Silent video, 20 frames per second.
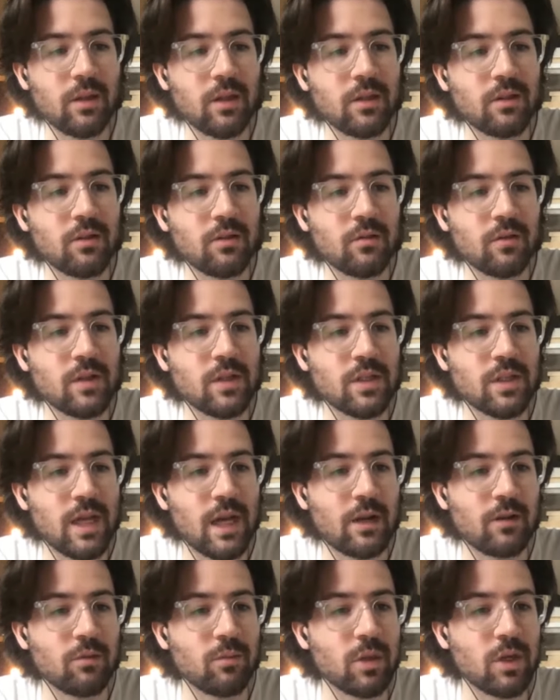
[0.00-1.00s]
either of these
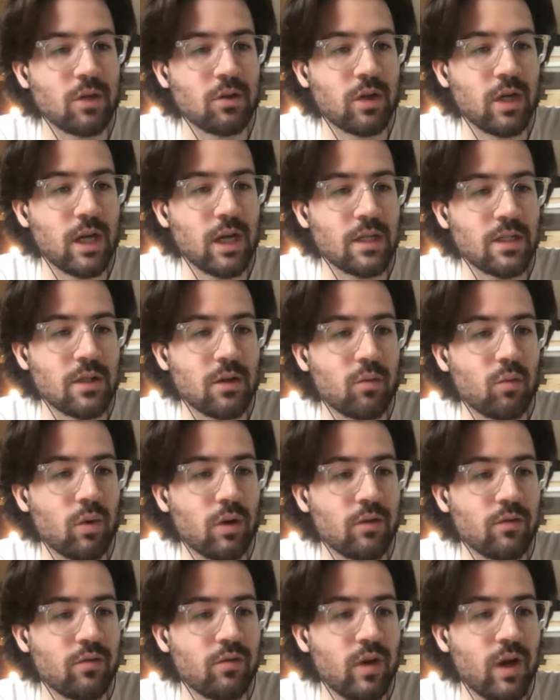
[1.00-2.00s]
Sacramento guys at
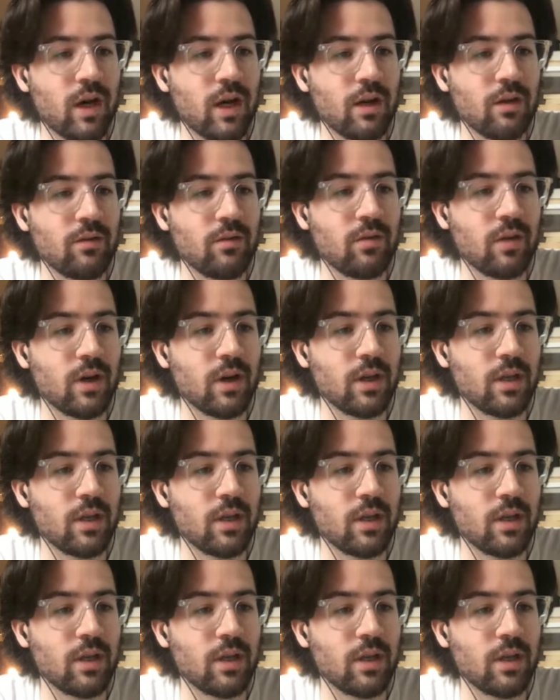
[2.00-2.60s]
1-5,